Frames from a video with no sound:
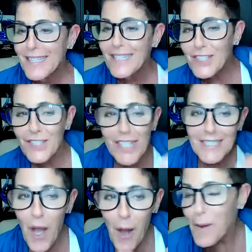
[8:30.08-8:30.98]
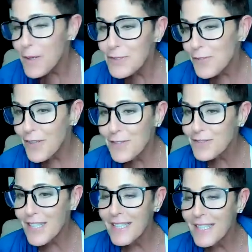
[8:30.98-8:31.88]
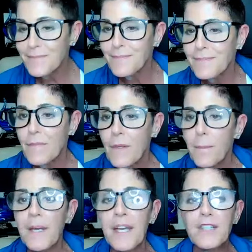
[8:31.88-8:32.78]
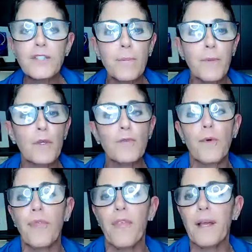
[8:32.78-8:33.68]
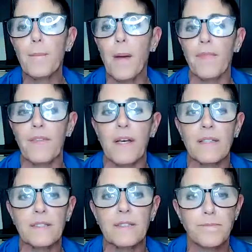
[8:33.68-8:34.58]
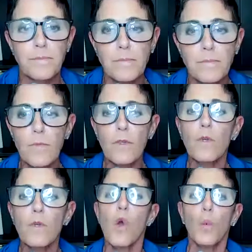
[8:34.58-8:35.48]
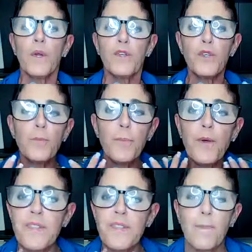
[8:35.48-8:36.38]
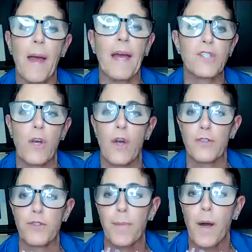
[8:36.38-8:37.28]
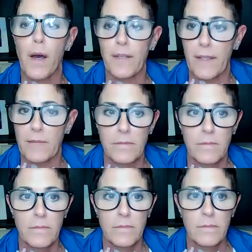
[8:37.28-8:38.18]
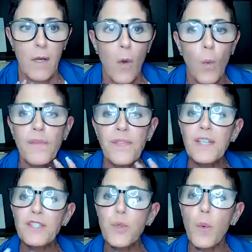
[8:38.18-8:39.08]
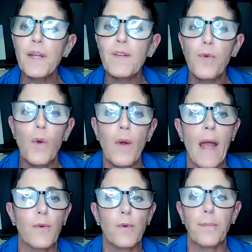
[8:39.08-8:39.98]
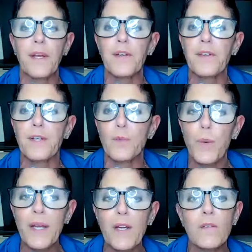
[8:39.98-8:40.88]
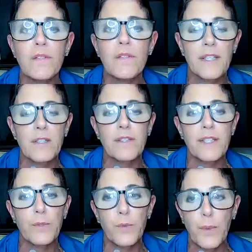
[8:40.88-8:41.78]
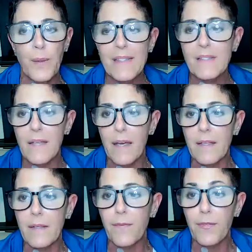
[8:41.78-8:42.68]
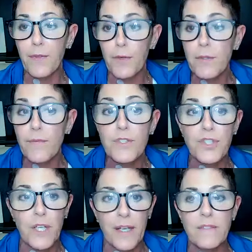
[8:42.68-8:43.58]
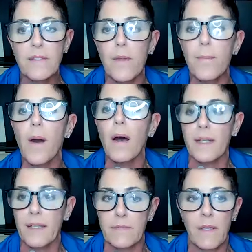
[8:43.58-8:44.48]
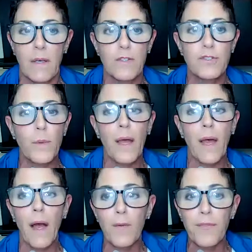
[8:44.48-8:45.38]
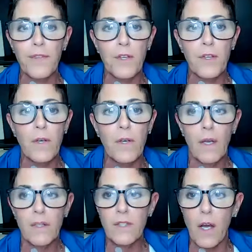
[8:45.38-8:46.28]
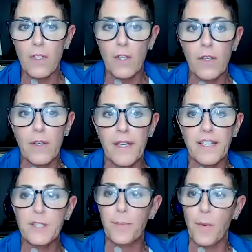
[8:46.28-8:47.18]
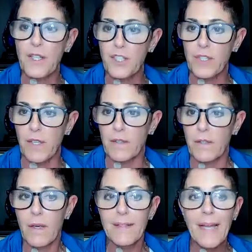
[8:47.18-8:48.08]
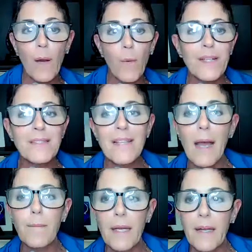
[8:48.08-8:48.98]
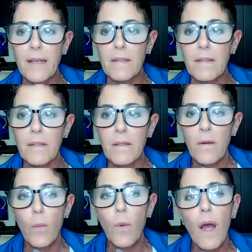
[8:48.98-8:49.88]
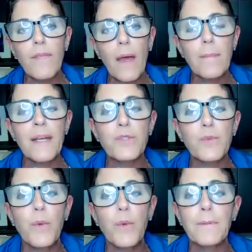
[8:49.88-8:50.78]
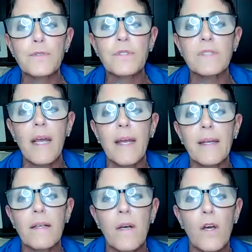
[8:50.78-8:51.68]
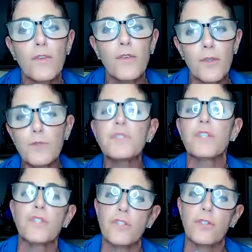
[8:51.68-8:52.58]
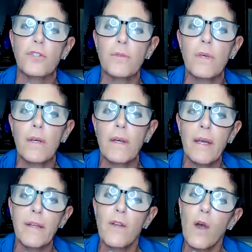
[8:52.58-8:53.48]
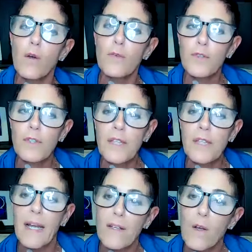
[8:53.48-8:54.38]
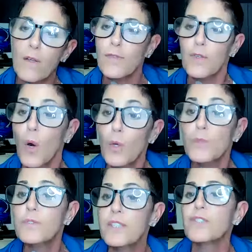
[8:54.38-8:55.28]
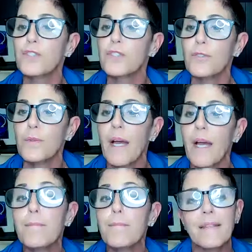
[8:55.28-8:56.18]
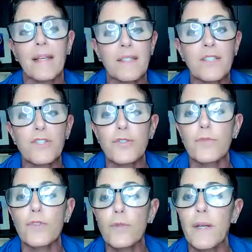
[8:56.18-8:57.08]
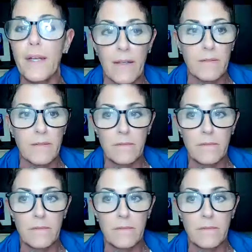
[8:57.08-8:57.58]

She's almost 50. But here's the beautiful thing about this. When you put this patch on your body, within a 24-hour period, we are literally resetting a third of the genes in the body to a healthier, younger expression. Now, what does that mean? Well, that means we're able to take new tissue and overlay it over old tissue and make that tissue new again.